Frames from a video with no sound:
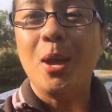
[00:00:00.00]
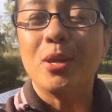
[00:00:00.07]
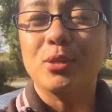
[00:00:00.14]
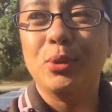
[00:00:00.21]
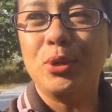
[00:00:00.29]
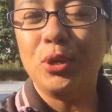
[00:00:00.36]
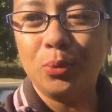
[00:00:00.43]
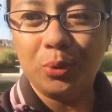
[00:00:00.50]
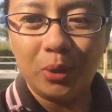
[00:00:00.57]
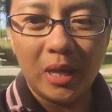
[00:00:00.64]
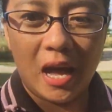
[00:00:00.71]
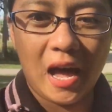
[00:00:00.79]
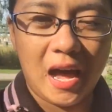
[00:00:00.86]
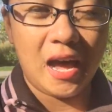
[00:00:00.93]

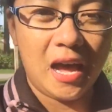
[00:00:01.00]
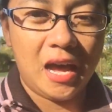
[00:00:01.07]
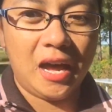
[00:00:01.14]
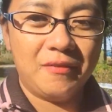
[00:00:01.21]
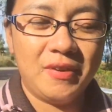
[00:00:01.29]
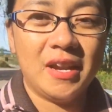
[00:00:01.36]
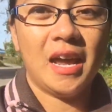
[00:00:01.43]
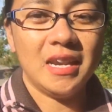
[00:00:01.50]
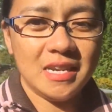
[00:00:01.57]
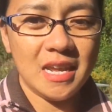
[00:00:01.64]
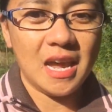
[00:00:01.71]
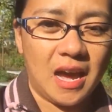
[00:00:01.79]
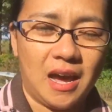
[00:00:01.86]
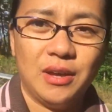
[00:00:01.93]
an
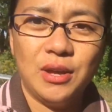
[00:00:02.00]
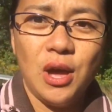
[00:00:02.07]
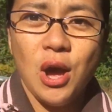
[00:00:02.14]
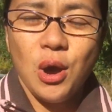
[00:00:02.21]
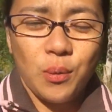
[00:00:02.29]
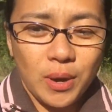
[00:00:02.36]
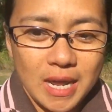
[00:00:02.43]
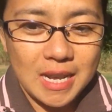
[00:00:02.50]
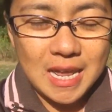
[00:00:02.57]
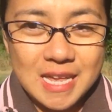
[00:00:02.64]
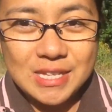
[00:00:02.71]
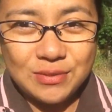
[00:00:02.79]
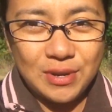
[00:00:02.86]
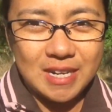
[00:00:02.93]
idea what it
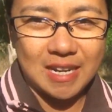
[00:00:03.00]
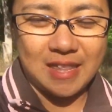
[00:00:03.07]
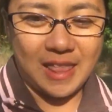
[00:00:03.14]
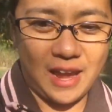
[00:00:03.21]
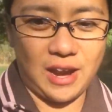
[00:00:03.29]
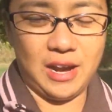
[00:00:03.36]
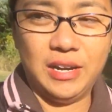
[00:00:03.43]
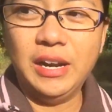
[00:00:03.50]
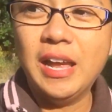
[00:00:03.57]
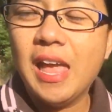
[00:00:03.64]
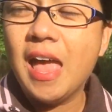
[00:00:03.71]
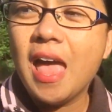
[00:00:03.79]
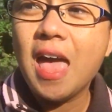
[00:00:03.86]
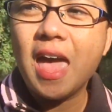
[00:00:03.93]
is written there.
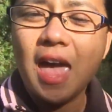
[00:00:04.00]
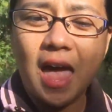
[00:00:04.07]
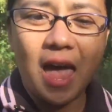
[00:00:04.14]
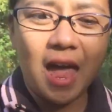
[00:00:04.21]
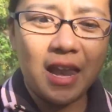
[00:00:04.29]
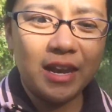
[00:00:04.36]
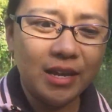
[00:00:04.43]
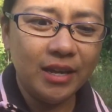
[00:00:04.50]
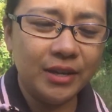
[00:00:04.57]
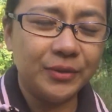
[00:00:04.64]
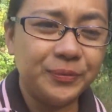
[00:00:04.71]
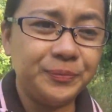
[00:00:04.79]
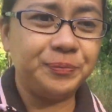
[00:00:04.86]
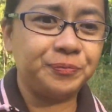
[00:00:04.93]
And
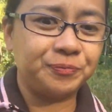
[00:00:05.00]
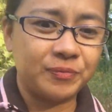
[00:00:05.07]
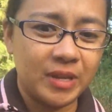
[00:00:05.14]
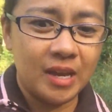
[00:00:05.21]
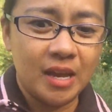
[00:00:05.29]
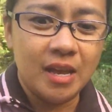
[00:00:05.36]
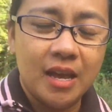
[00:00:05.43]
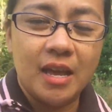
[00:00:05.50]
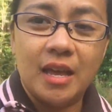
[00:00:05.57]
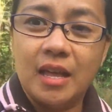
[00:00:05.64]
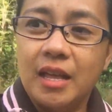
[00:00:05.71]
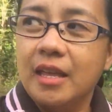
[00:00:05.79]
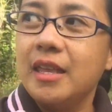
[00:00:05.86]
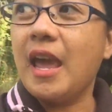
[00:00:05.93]

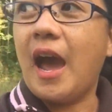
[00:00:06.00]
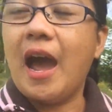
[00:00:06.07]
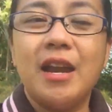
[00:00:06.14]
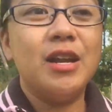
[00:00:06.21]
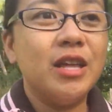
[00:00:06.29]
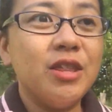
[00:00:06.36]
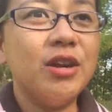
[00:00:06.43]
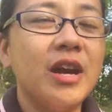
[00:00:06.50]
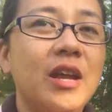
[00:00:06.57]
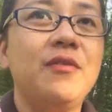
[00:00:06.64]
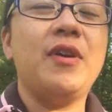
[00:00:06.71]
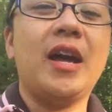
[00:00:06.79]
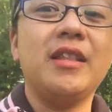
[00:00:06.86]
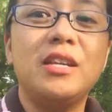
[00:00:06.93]
yeah, another
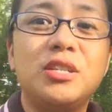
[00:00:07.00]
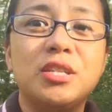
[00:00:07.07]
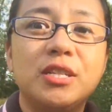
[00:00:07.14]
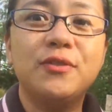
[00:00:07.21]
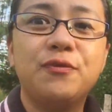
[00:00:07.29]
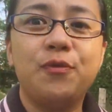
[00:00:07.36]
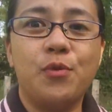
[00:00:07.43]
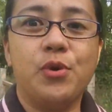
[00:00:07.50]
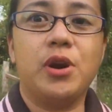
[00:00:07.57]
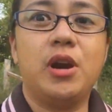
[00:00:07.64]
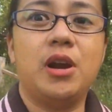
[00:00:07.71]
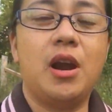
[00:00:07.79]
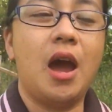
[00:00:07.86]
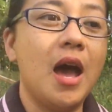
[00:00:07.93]
advantages
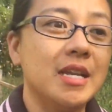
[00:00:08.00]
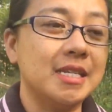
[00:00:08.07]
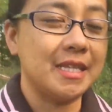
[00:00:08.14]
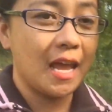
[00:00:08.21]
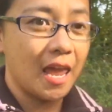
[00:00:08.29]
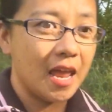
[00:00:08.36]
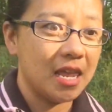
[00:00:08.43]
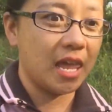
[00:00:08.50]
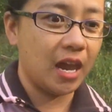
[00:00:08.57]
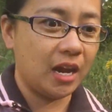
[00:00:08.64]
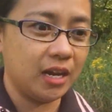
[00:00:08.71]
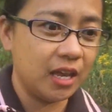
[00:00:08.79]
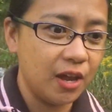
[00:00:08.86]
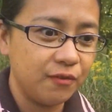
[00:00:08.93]
for a stay-in
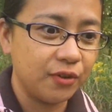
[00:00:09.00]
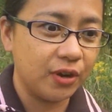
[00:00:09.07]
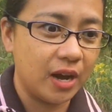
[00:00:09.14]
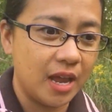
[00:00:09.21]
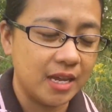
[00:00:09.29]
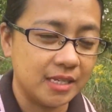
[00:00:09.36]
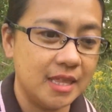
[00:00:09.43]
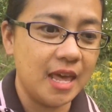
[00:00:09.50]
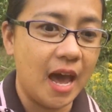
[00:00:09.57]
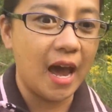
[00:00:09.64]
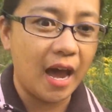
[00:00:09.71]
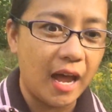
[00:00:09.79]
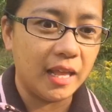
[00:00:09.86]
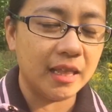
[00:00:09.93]
caregiver is
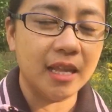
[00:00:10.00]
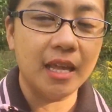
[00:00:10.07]
that